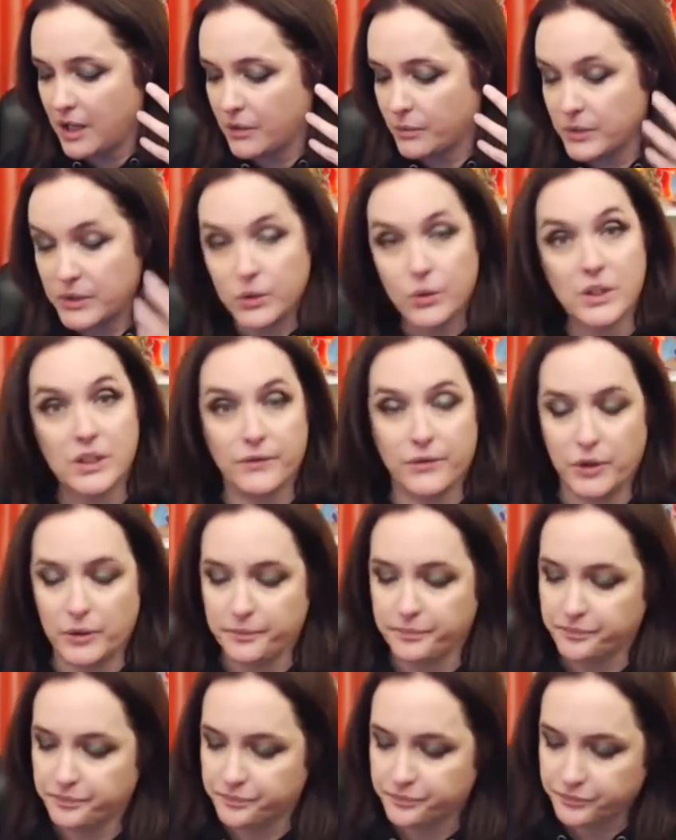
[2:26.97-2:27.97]
Uh,
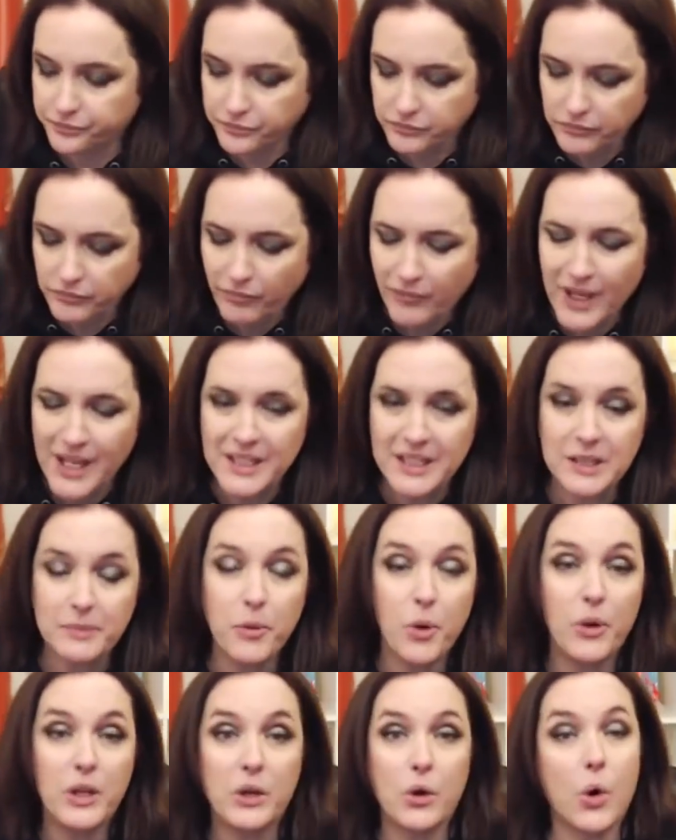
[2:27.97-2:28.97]
resourceful. And
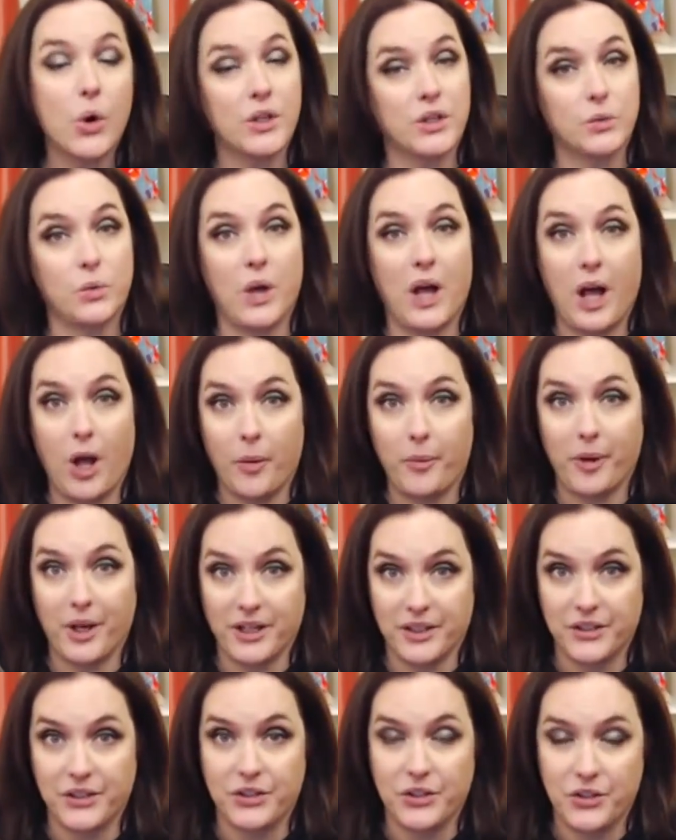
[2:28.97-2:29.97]
Smoky Quartz will
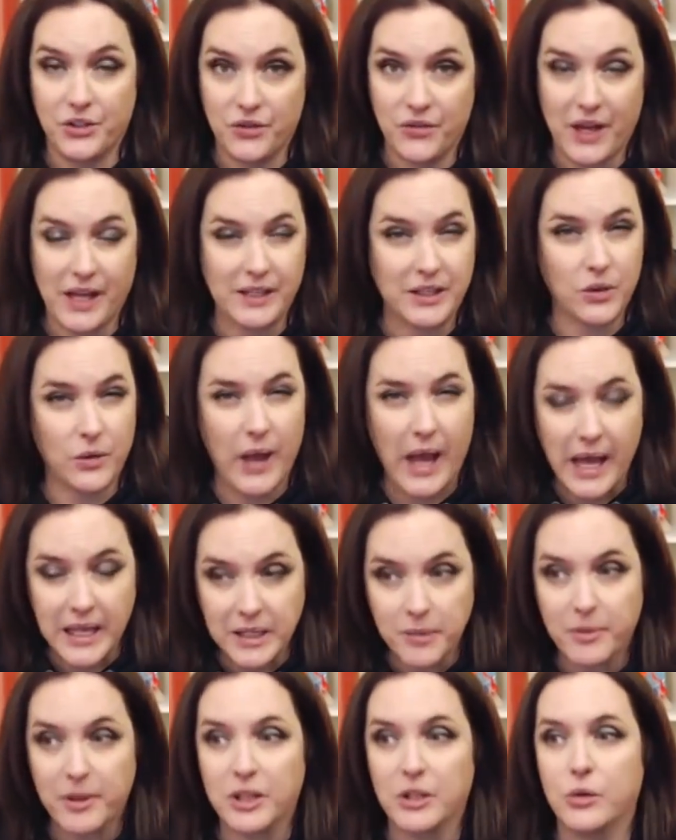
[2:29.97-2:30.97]
help us to do that. So
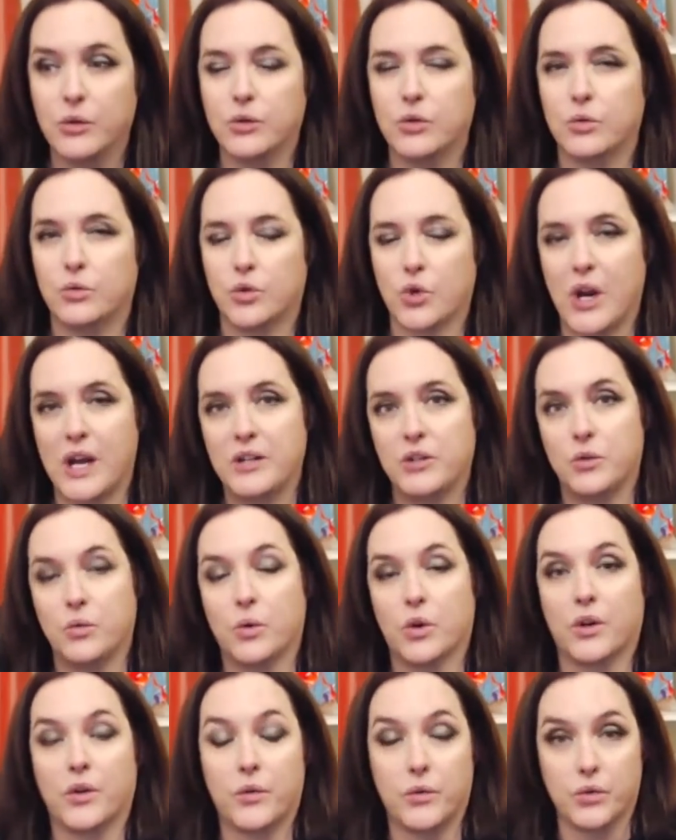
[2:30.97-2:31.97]
anybody who's trying
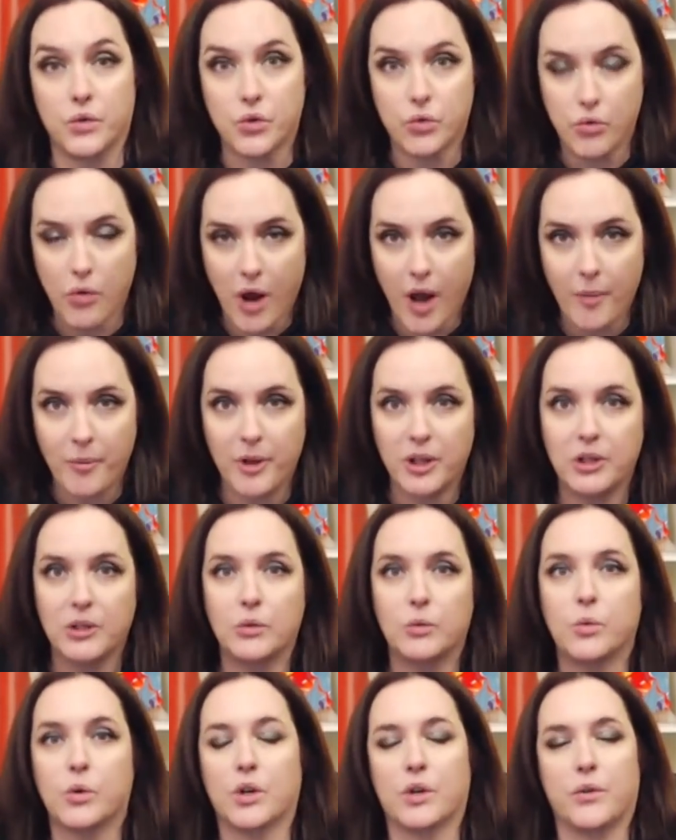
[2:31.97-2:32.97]
to work through
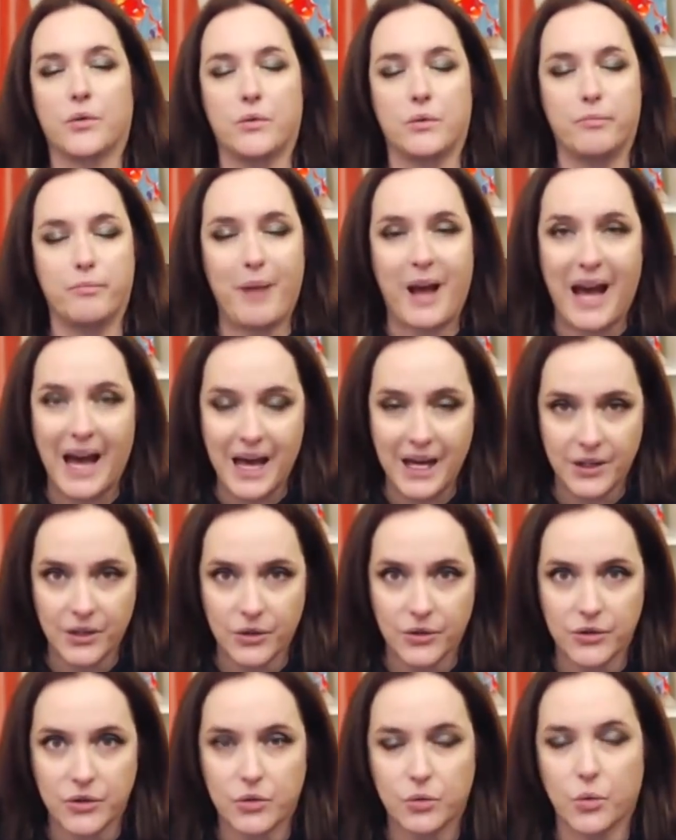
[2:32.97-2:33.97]
trauma, work through
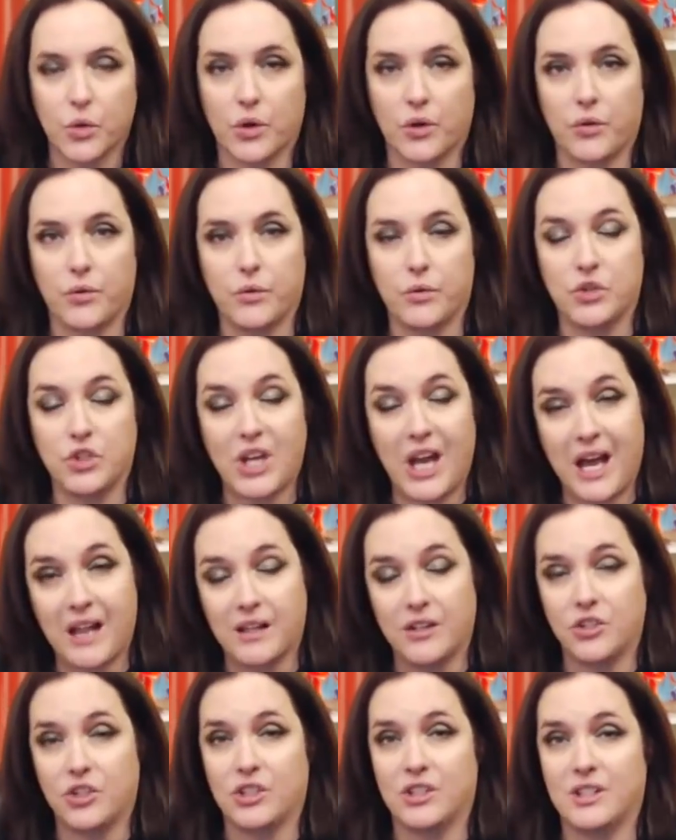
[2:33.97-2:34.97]
patterns, work through
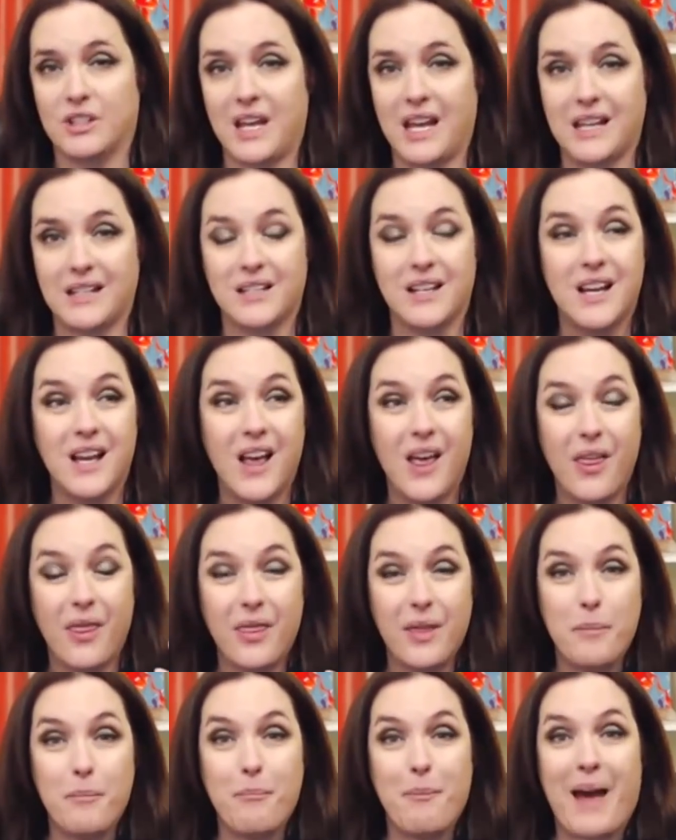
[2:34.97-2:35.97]
challenges and
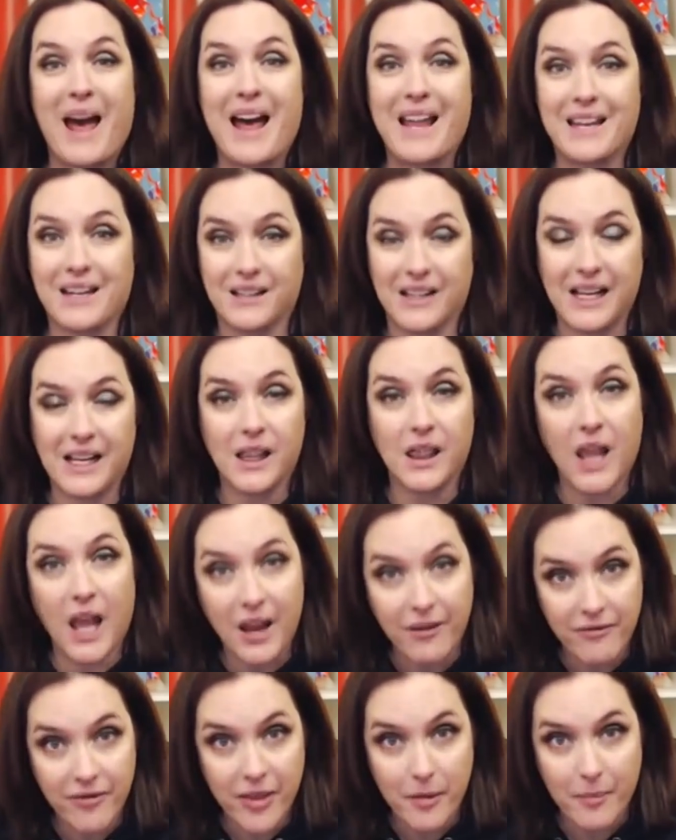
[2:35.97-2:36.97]
thematic, like
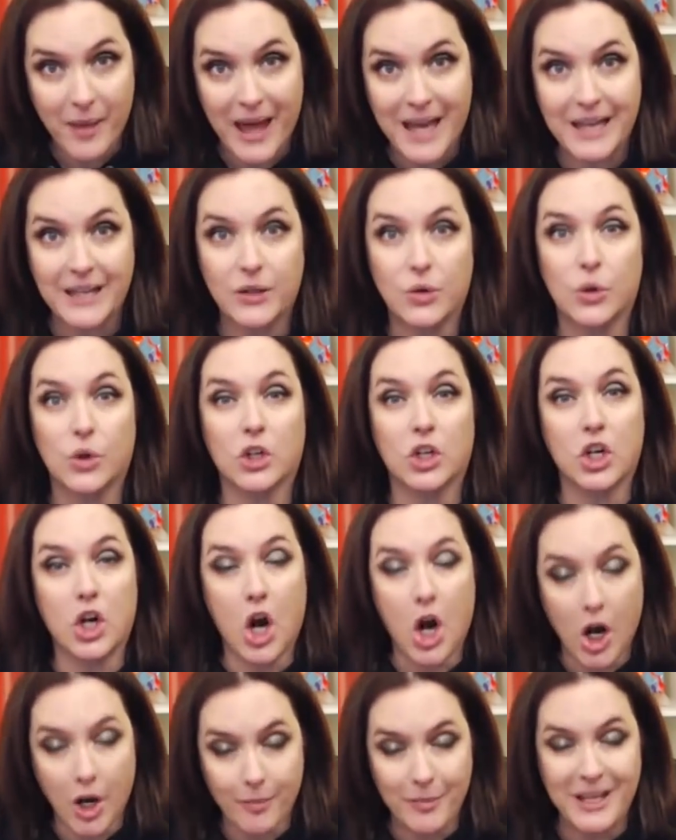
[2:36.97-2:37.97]
life thematic or
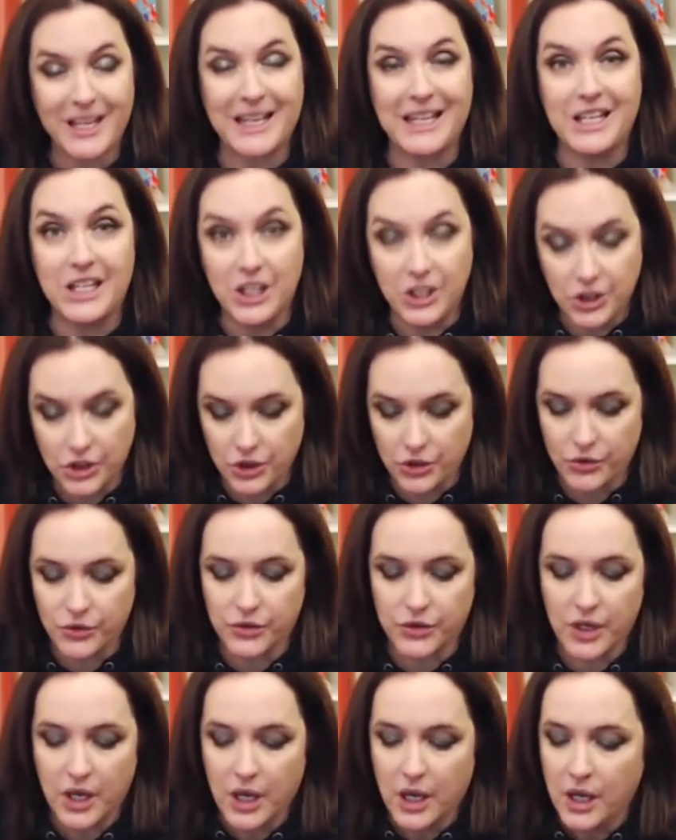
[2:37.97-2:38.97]
karmic
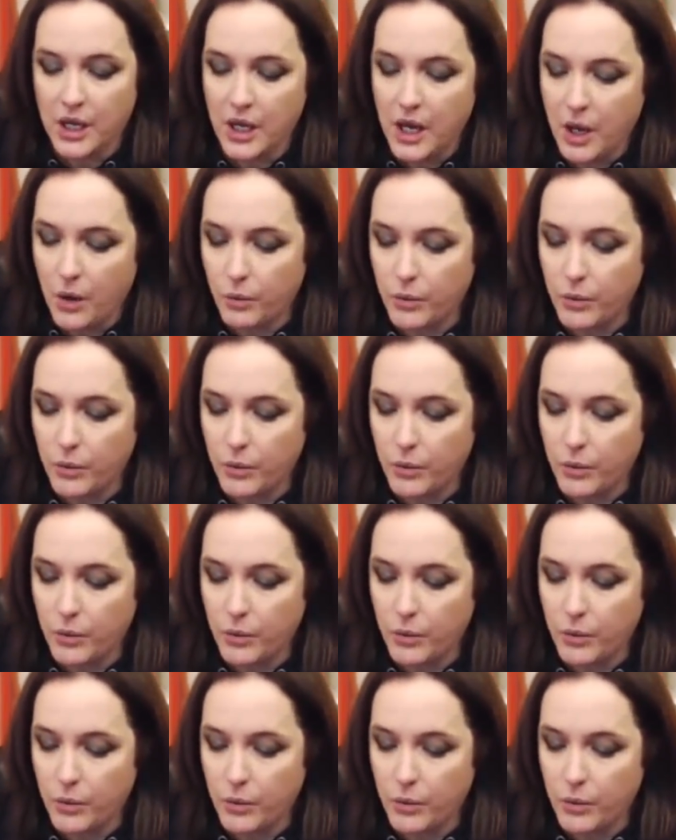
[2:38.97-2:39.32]
issues,